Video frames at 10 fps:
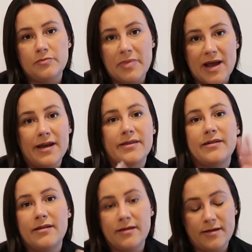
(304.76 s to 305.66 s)
bath
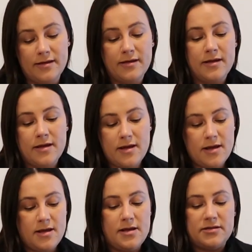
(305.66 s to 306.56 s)

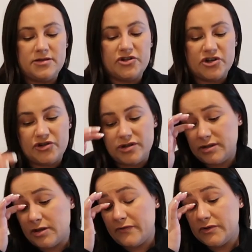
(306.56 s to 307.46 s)
suggestion
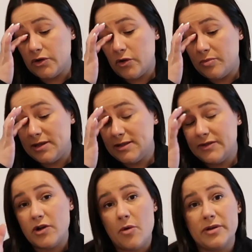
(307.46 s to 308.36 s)
stuff. So please
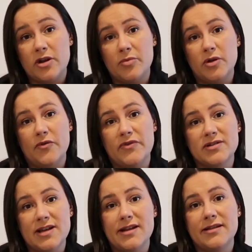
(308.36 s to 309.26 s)
leave a comment down below if
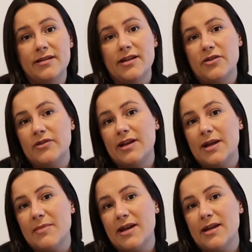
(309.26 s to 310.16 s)
there's anything that you think
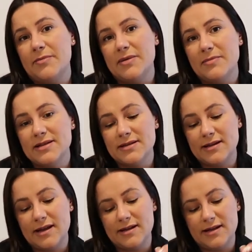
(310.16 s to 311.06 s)
I might be
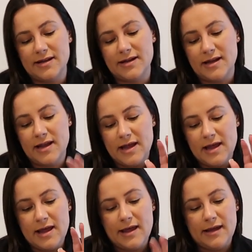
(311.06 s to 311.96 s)
missing and needing
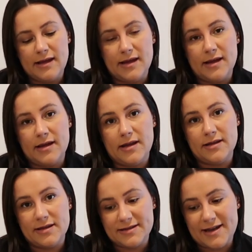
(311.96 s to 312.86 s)

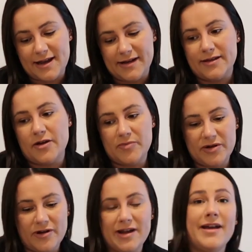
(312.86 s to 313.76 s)
in this caddy. That would
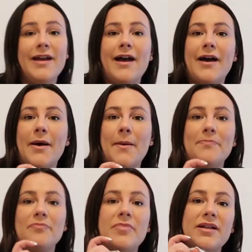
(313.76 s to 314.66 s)
be great. Um,
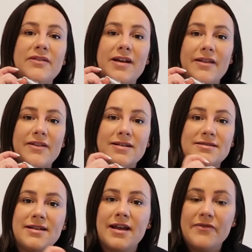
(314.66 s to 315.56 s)
but yeah,
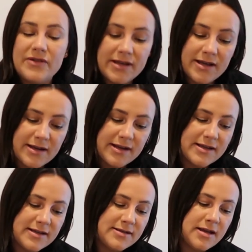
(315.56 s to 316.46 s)
that's everything in
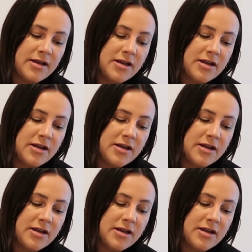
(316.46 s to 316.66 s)
his